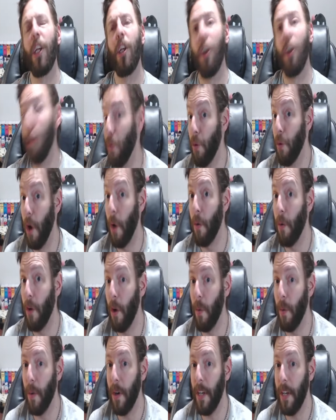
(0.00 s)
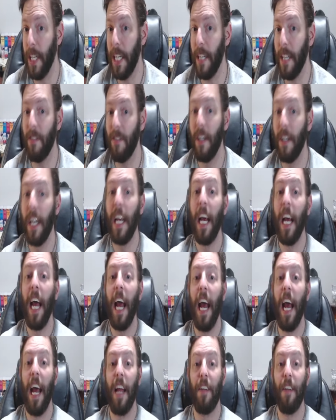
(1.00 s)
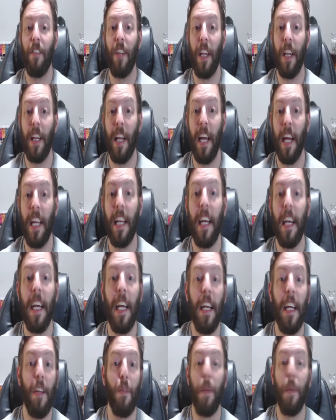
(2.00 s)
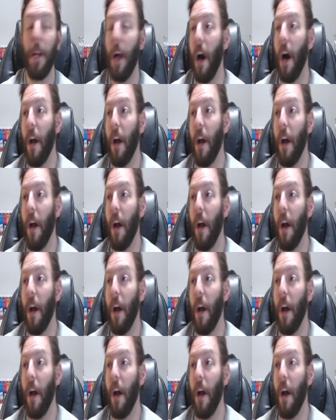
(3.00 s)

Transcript: You don't know where he is? And said, like, he's been